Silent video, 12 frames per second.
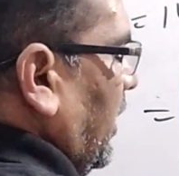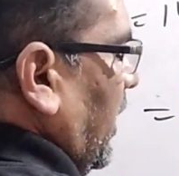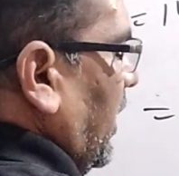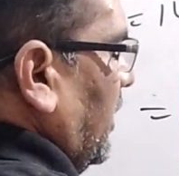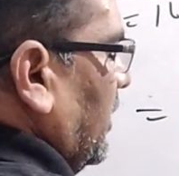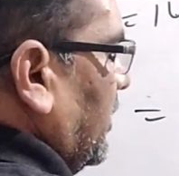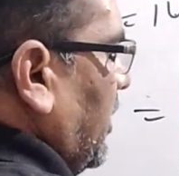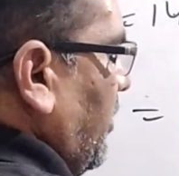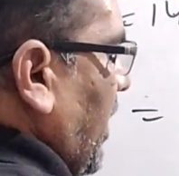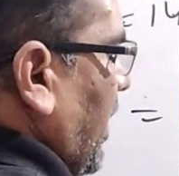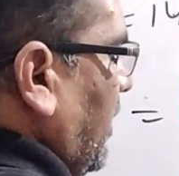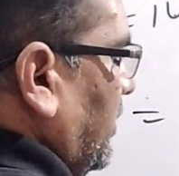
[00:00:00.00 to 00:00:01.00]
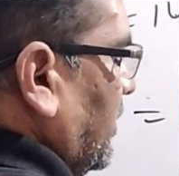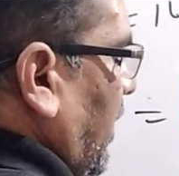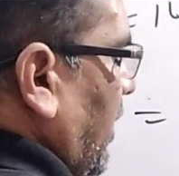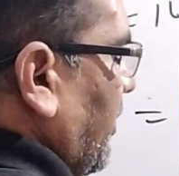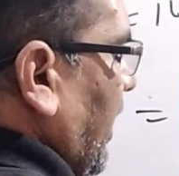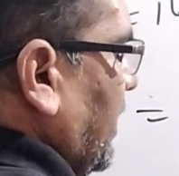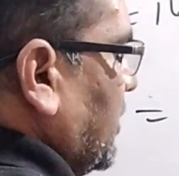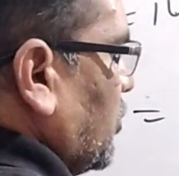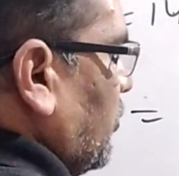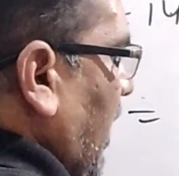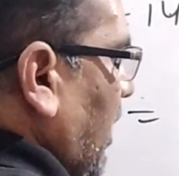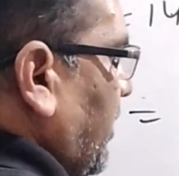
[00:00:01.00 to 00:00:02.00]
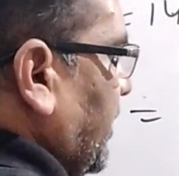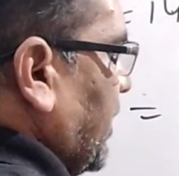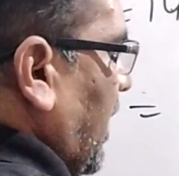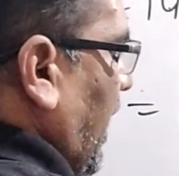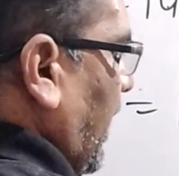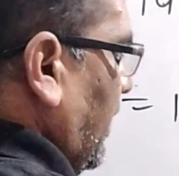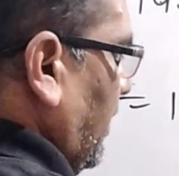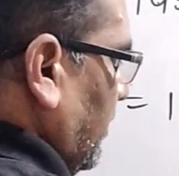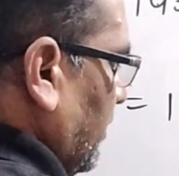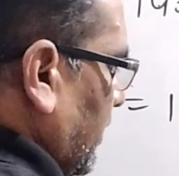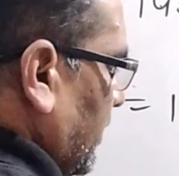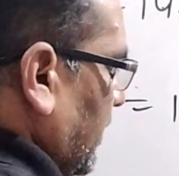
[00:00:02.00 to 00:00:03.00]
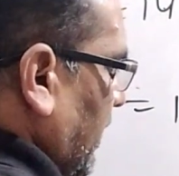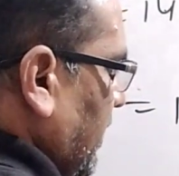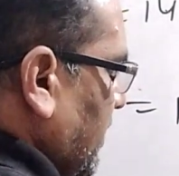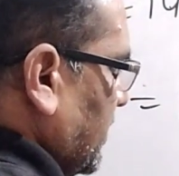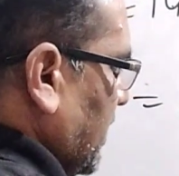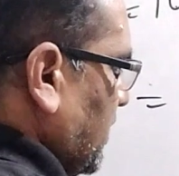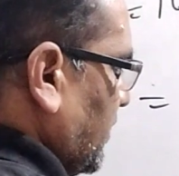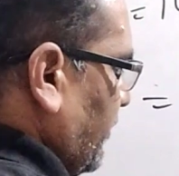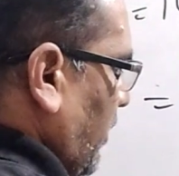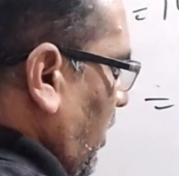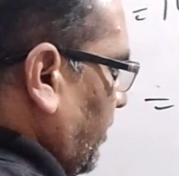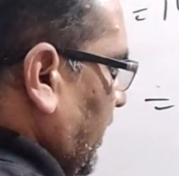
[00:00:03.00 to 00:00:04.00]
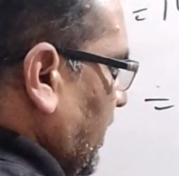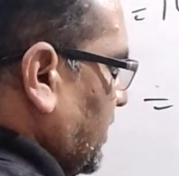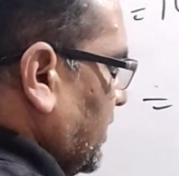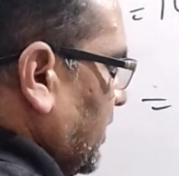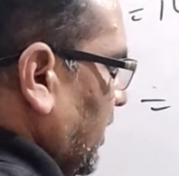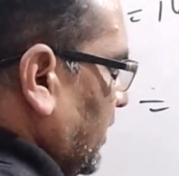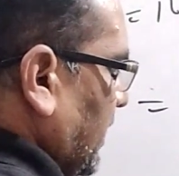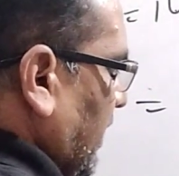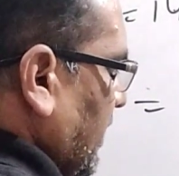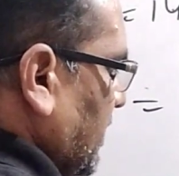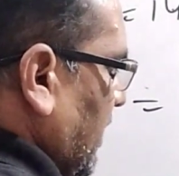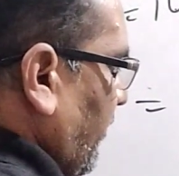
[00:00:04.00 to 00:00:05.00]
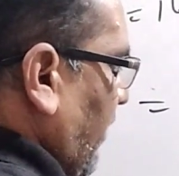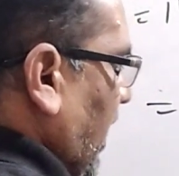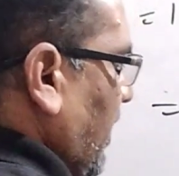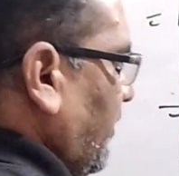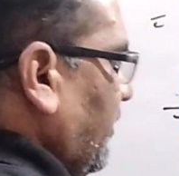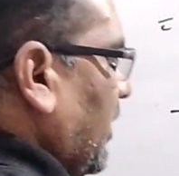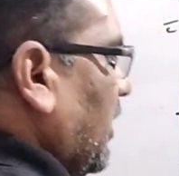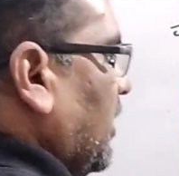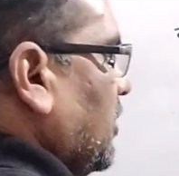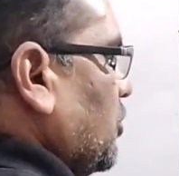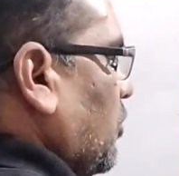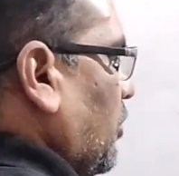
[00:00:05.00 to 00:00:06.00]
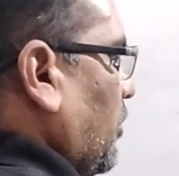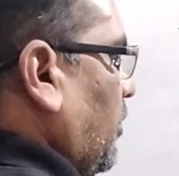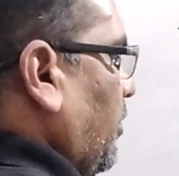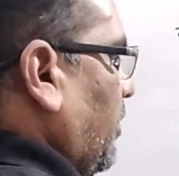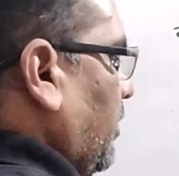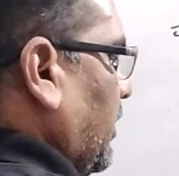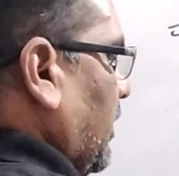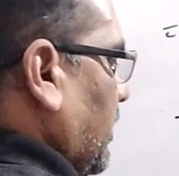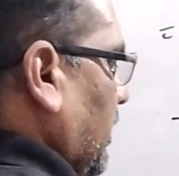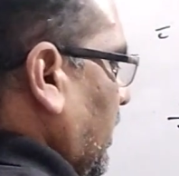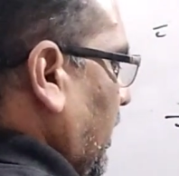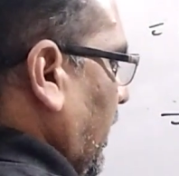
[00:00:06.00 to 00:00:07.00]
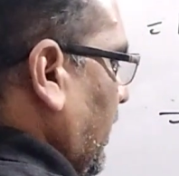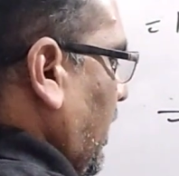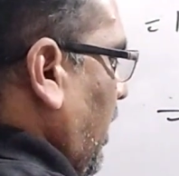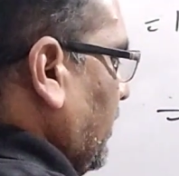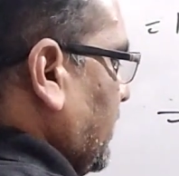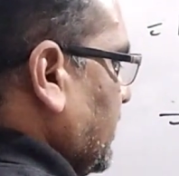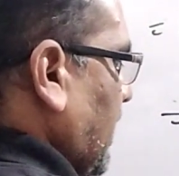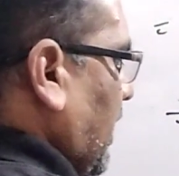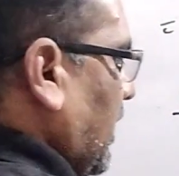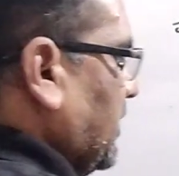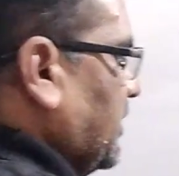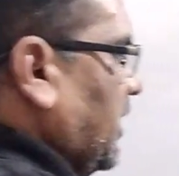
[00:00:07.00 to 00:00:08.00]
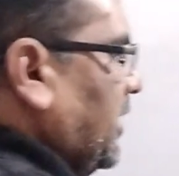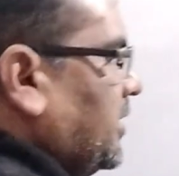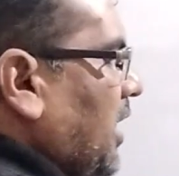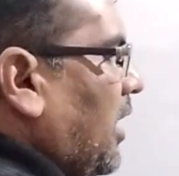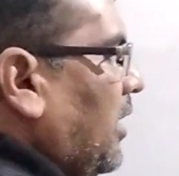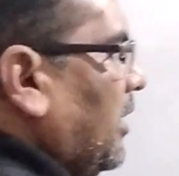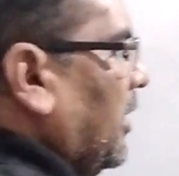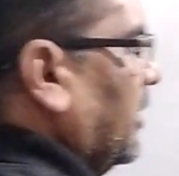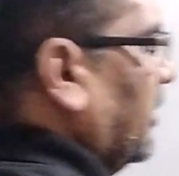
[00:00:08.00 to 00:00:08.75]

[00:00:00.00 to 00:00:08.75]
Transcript: here the main, third main is 12 meter high, the distance from this, that is a 5, so, and now it is, the angle is theta,